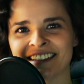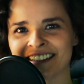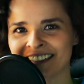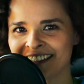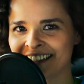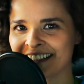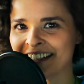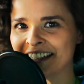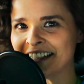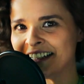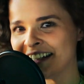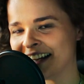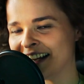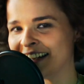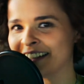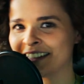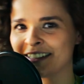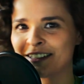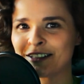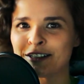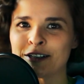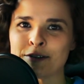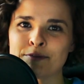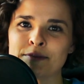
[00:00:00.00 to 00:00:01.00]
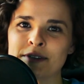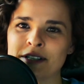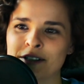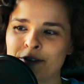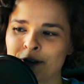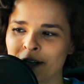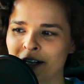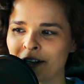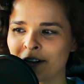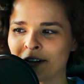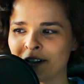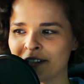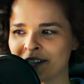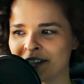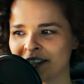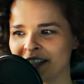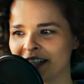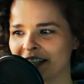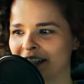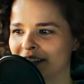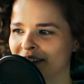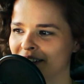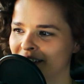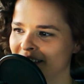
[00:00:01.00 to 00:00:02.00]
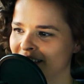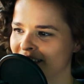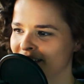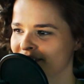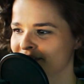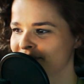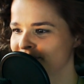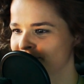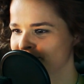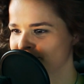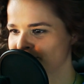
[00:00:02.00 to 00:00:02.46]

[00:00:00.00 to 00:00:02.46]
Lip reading: and it can be quite contradictory.